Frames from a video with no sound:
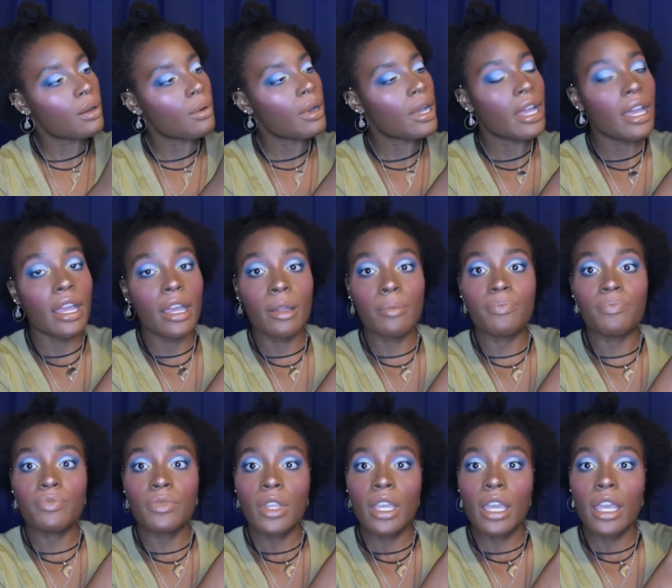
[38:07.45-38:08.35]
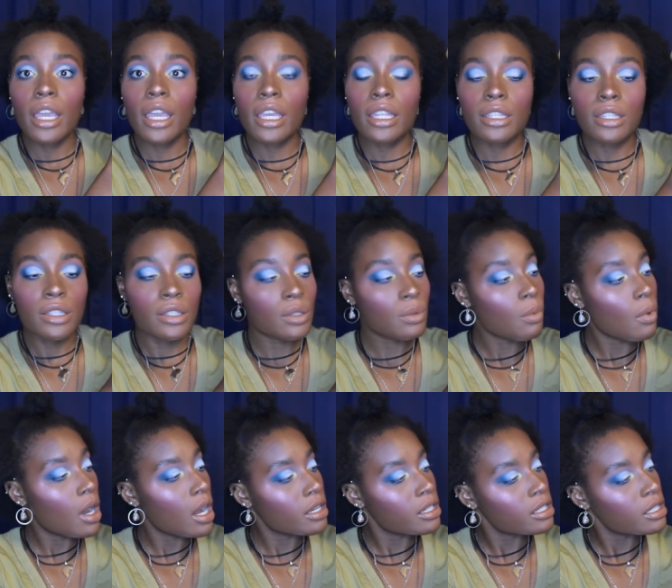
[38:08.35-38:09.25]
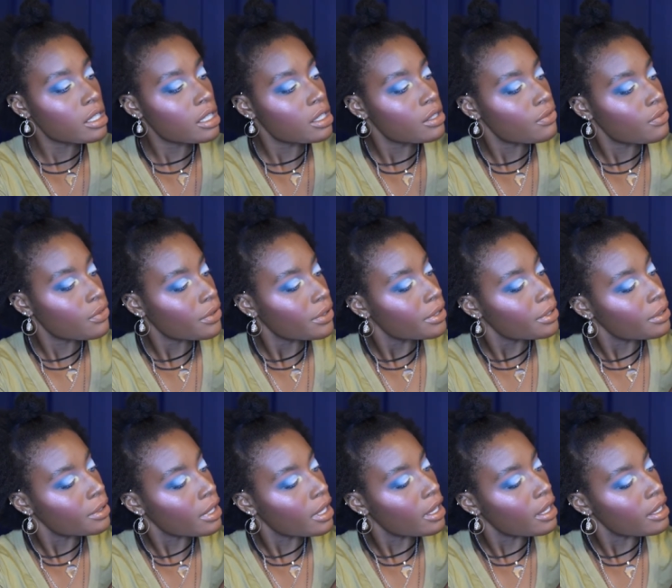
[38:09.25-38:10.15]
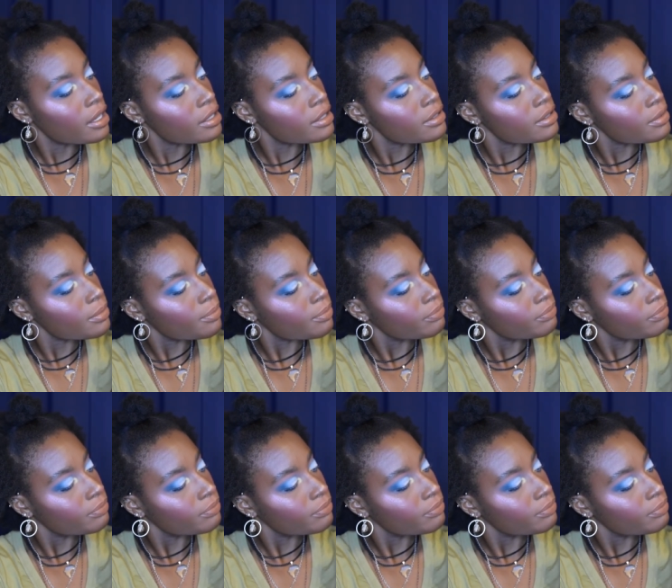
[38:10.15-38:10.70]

go ahead and swatch these for you guys.